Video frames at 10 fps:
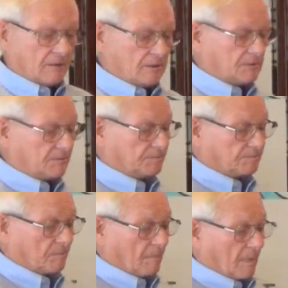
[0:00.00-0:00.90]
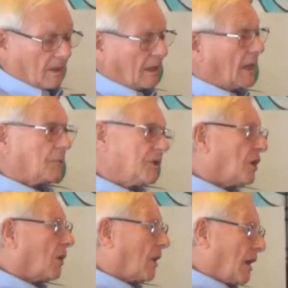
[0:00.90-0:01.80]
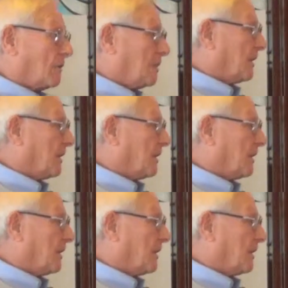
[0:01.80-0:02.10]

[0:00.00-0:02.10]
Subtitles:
And we know how